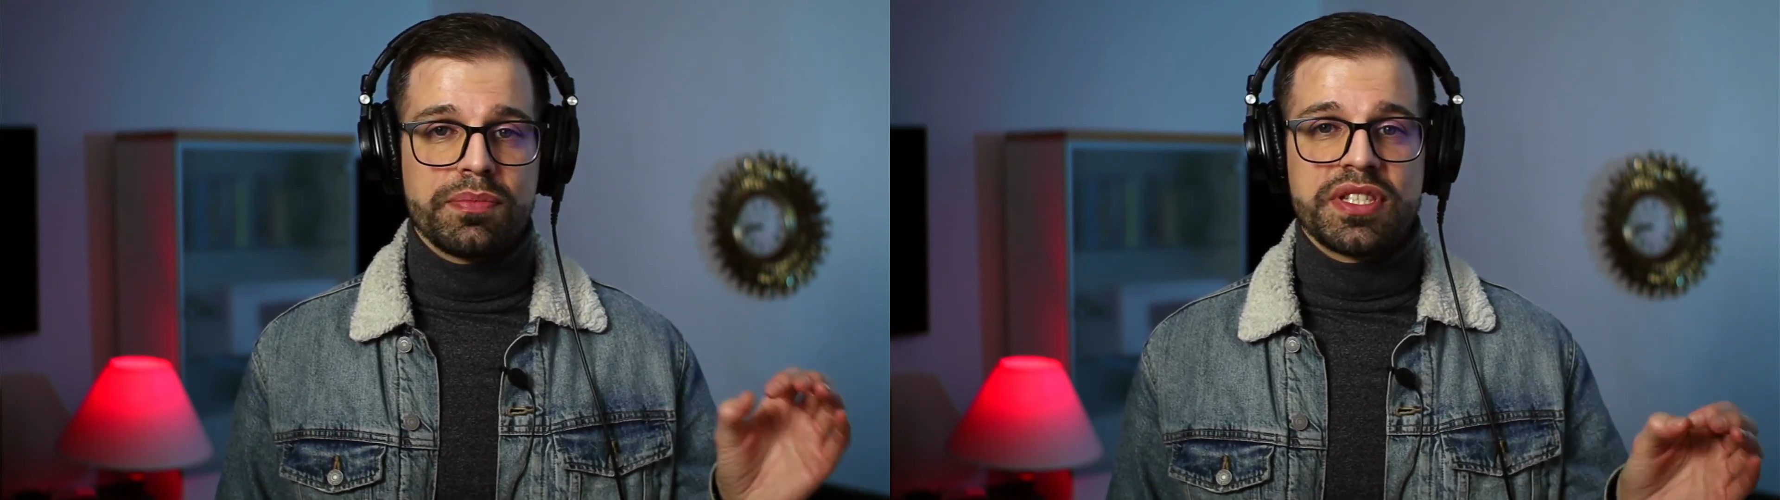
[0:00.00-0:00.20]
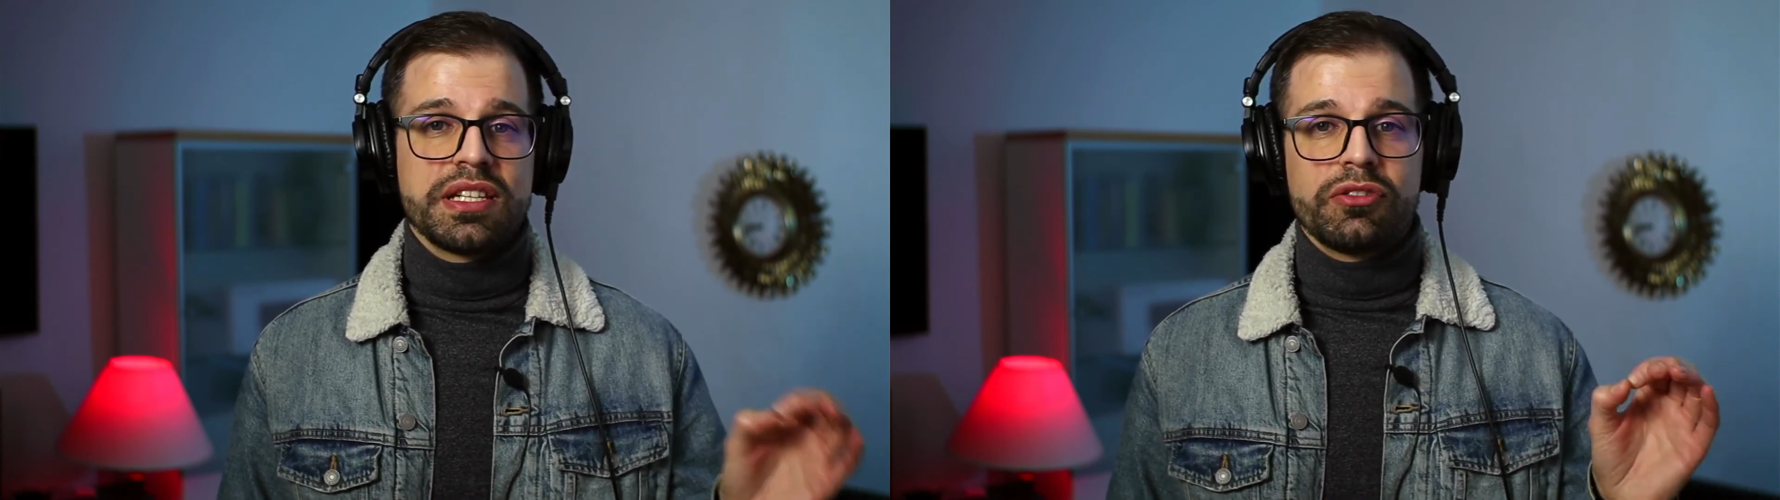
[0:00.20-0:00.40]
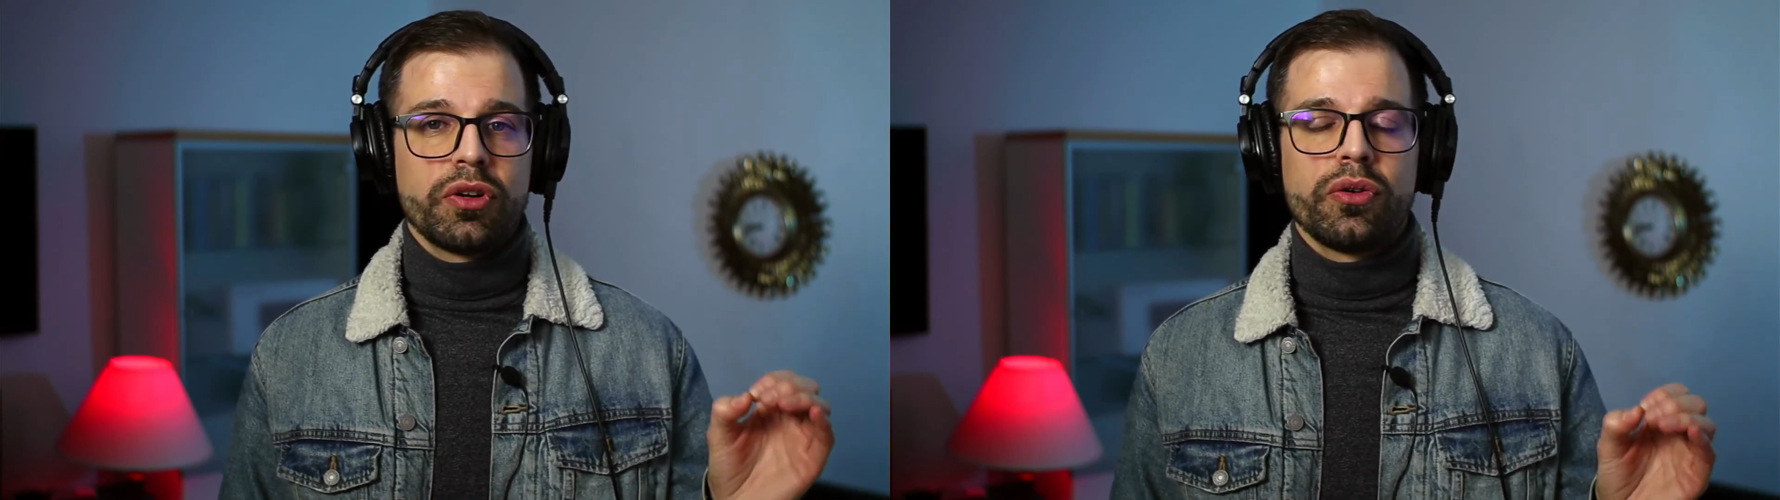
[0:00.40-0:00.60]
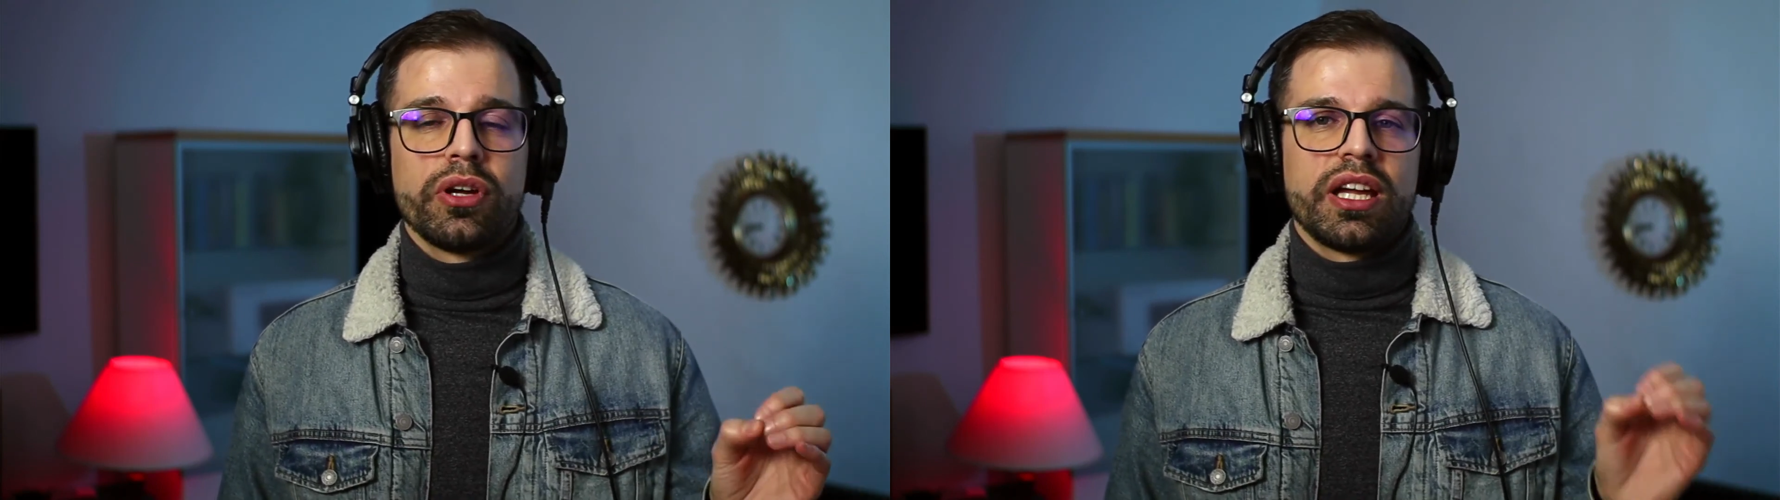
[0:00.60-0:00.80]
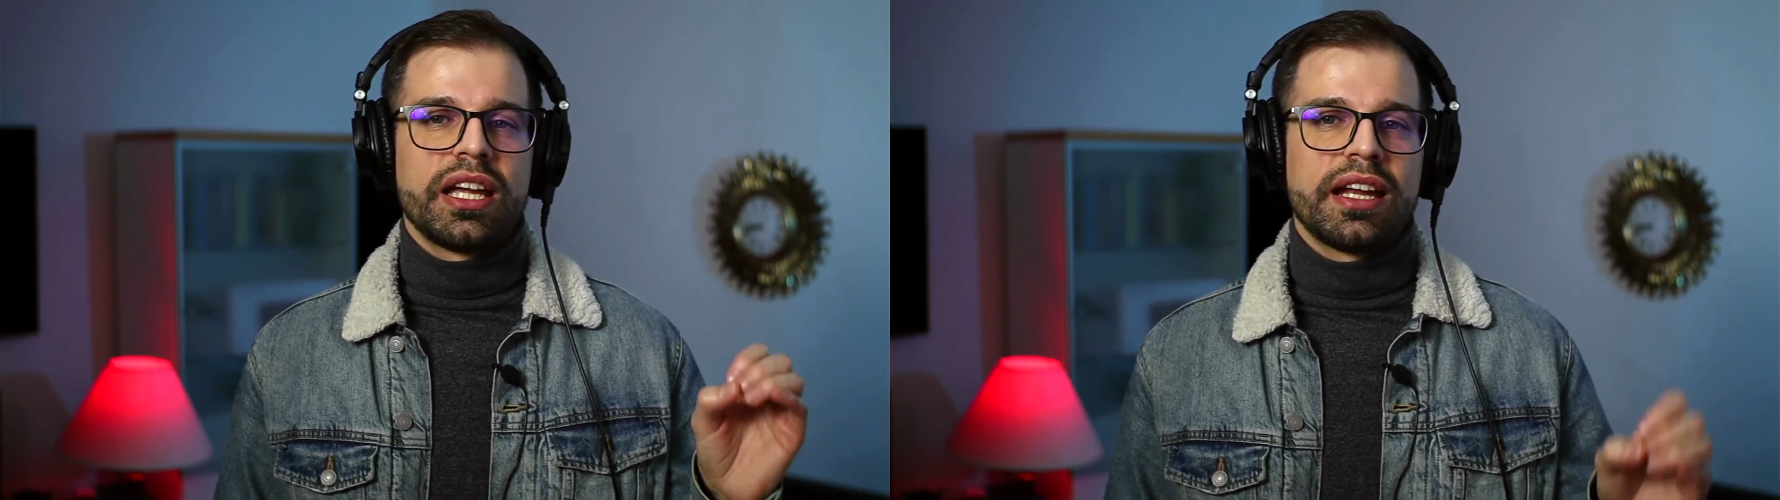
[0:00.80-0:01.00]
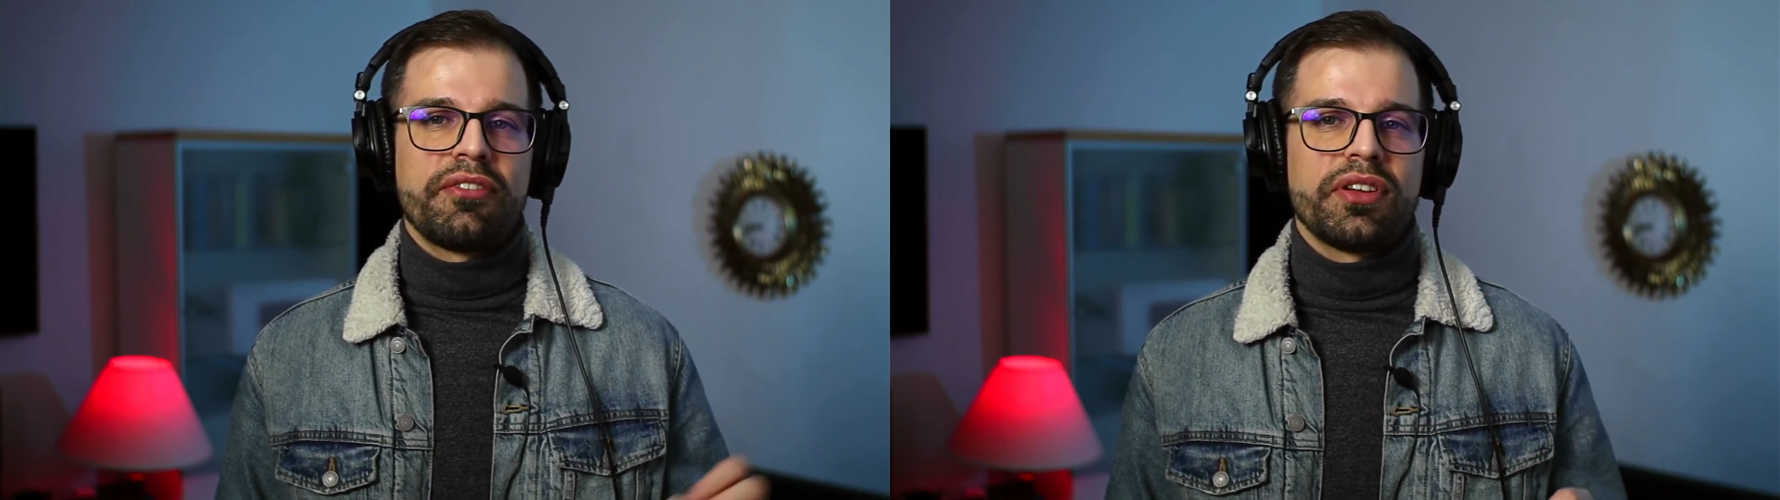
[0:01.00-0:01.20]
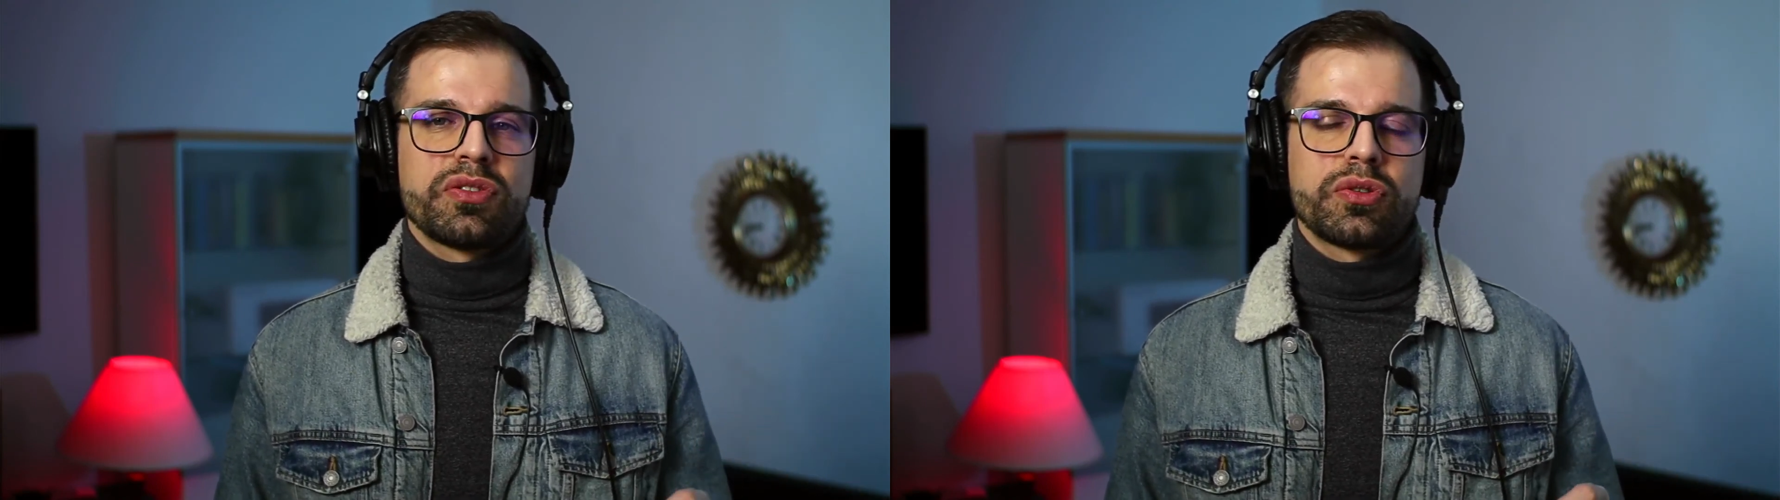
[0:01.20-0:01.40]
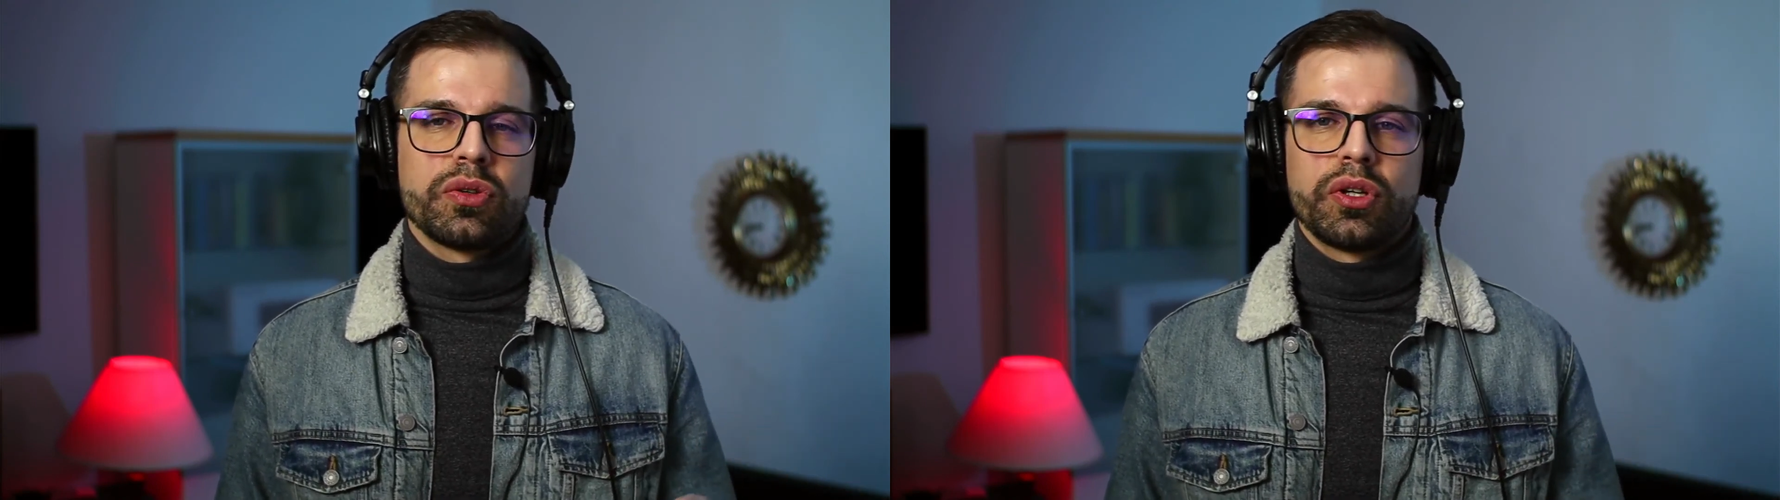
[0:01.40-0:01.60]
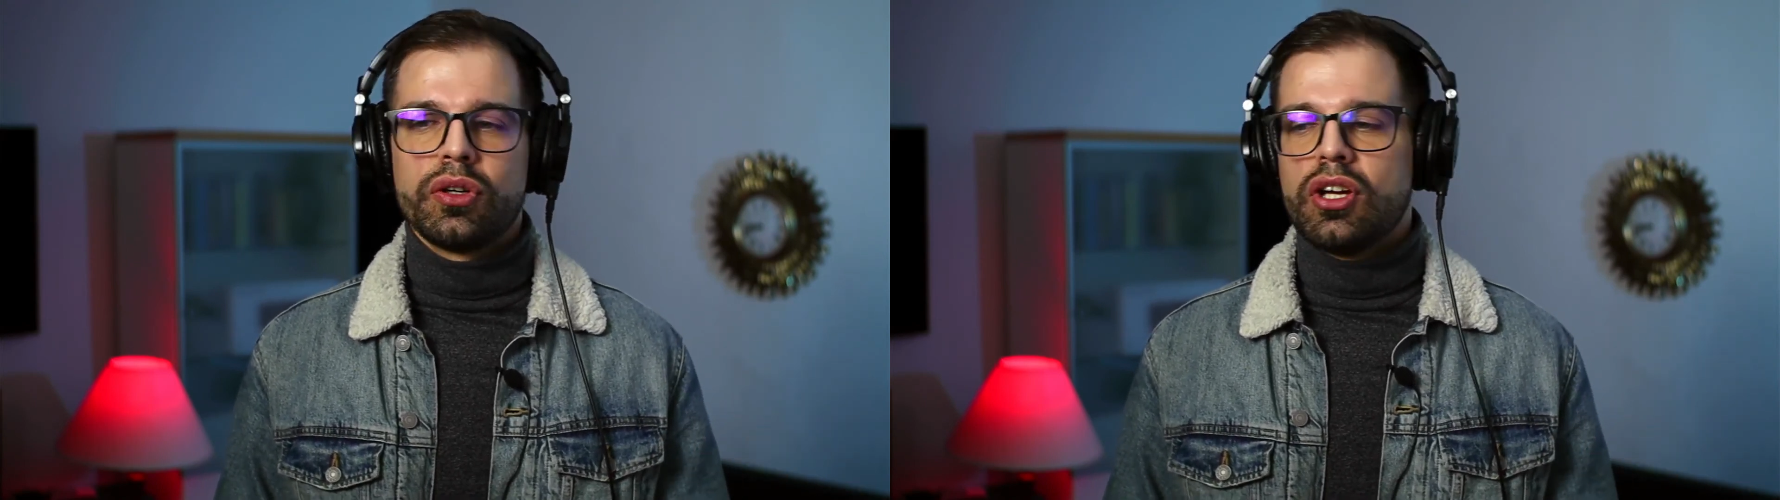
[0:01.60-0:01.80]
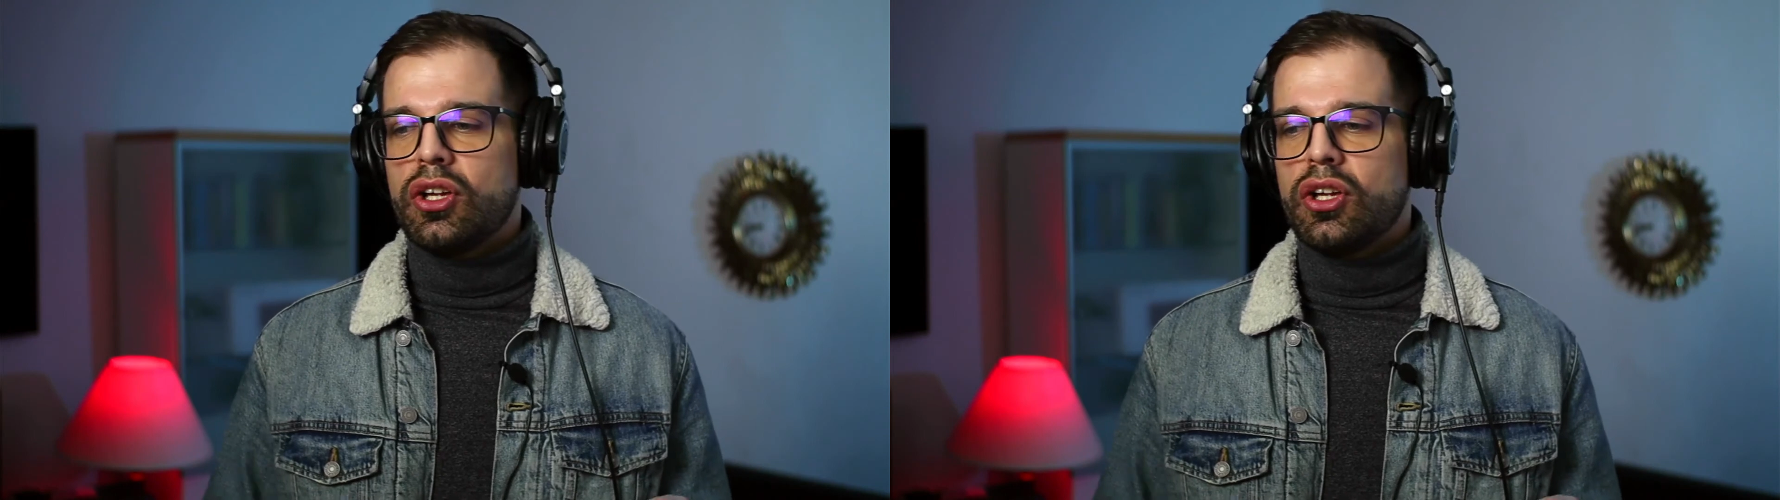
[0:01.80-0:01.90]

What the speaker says: zero in FL Studio